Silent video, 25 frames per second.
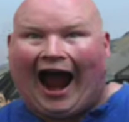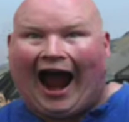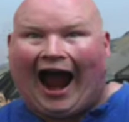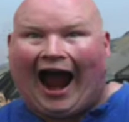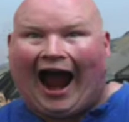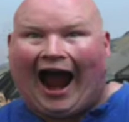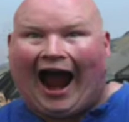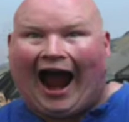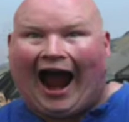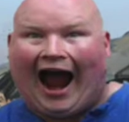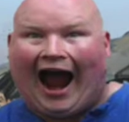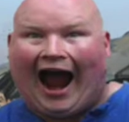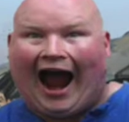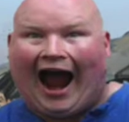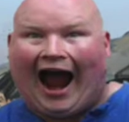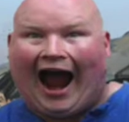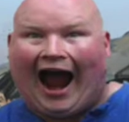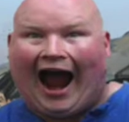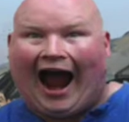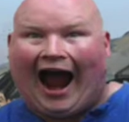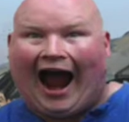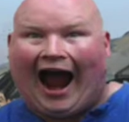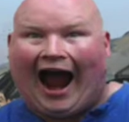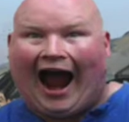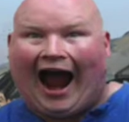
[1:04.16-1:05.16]

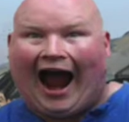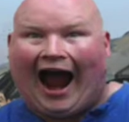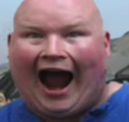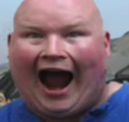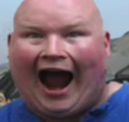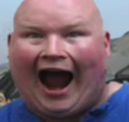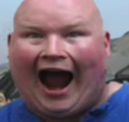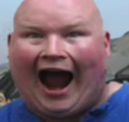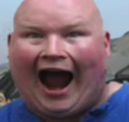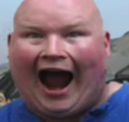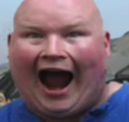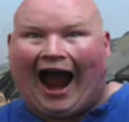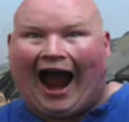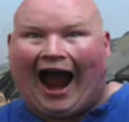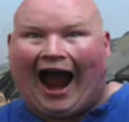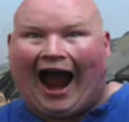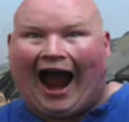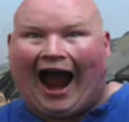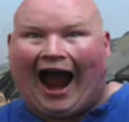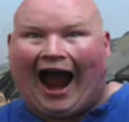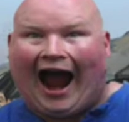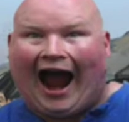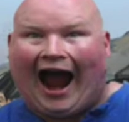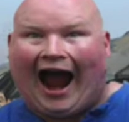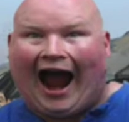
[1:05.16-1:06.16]

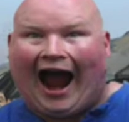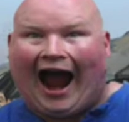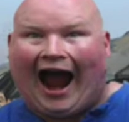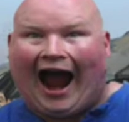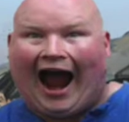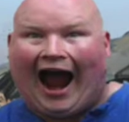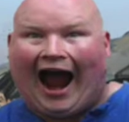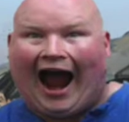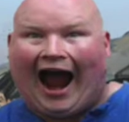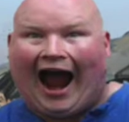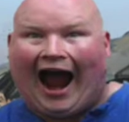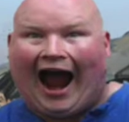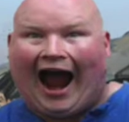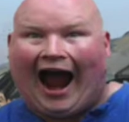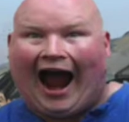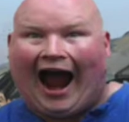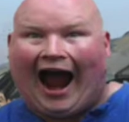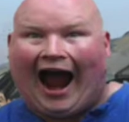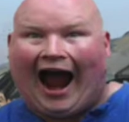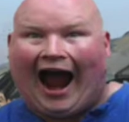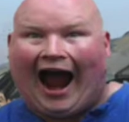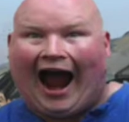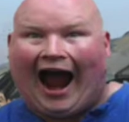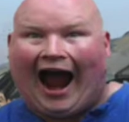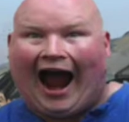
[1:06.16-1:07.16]

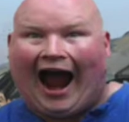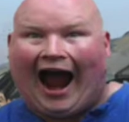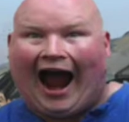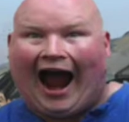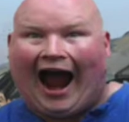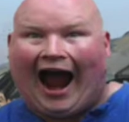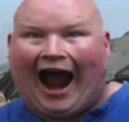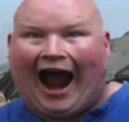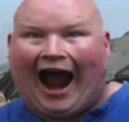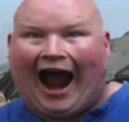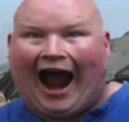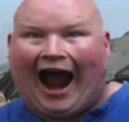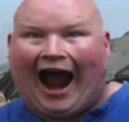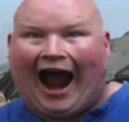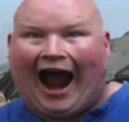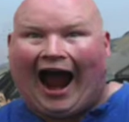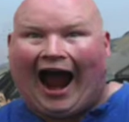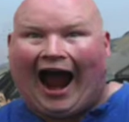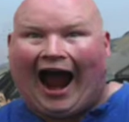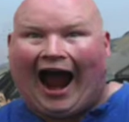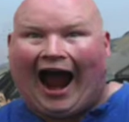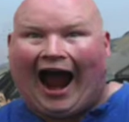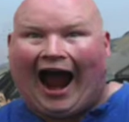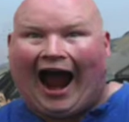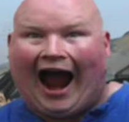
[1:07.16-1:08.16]

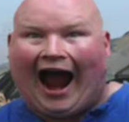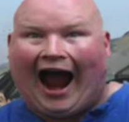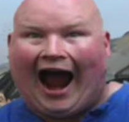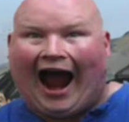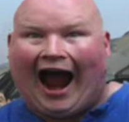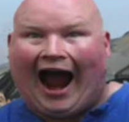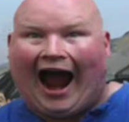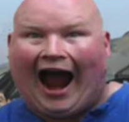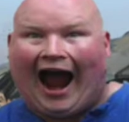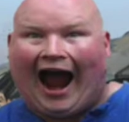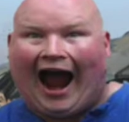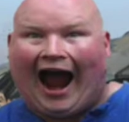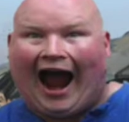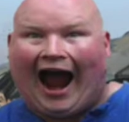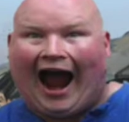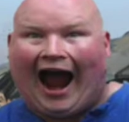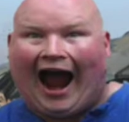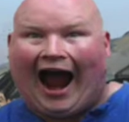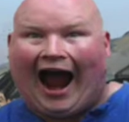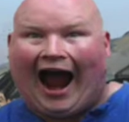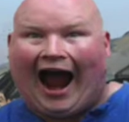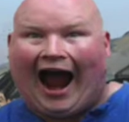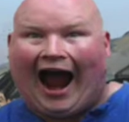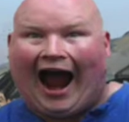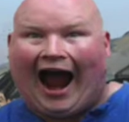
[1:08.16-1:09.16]

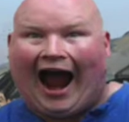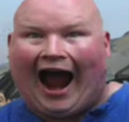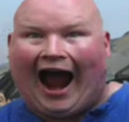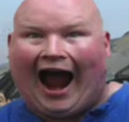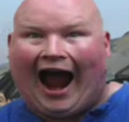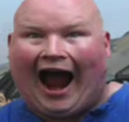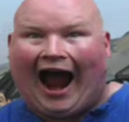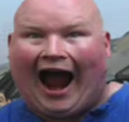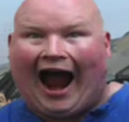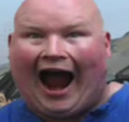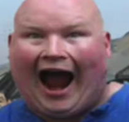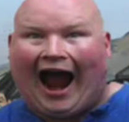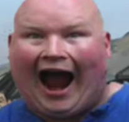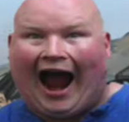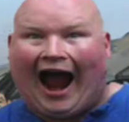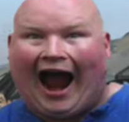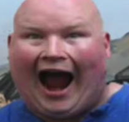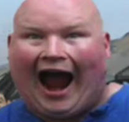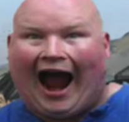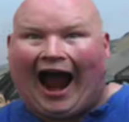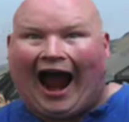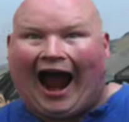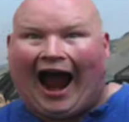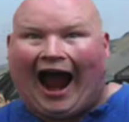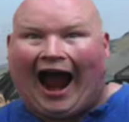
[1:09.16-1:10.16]

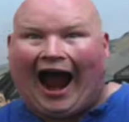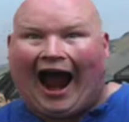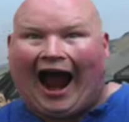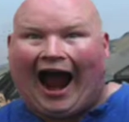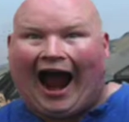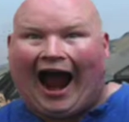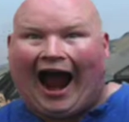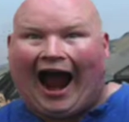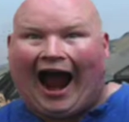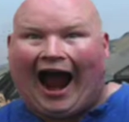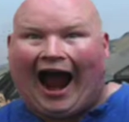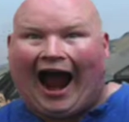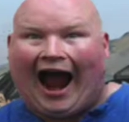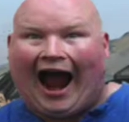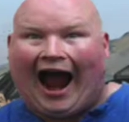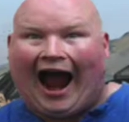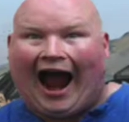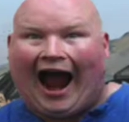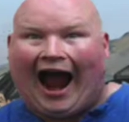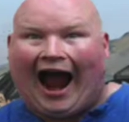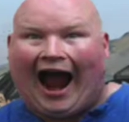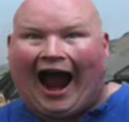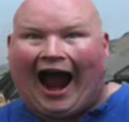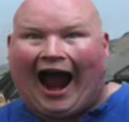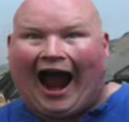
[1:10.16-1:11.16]

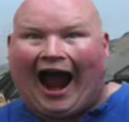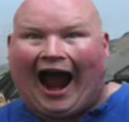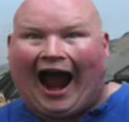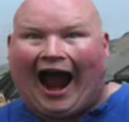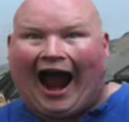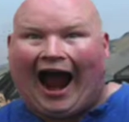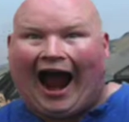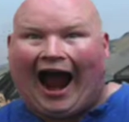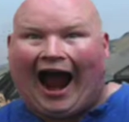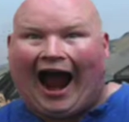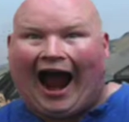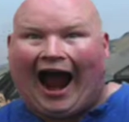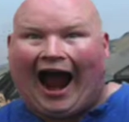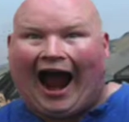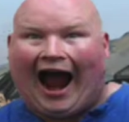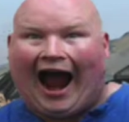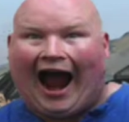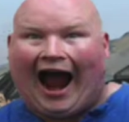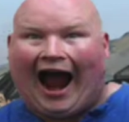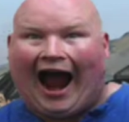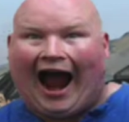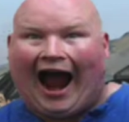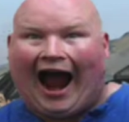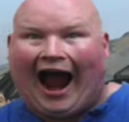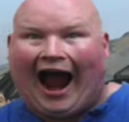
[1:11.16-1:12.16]
This is a still picture; no speech is visible.